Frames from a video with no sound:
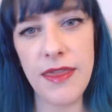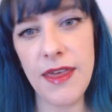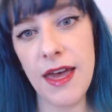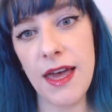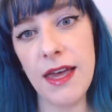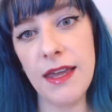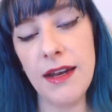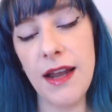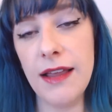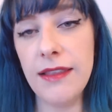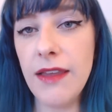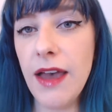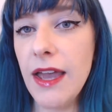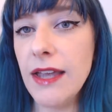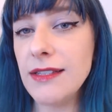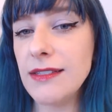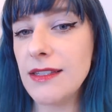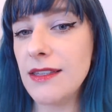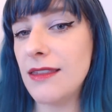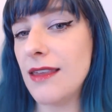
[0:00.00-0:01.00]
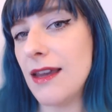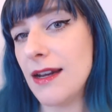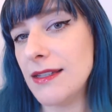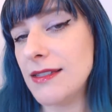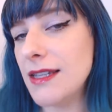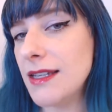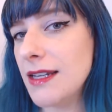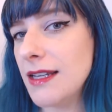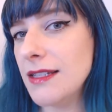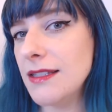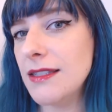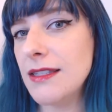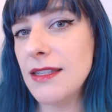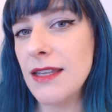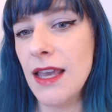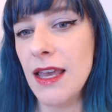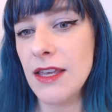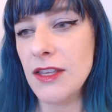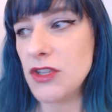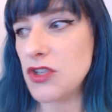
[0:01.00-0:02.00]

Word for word: that I liked, that I didn't.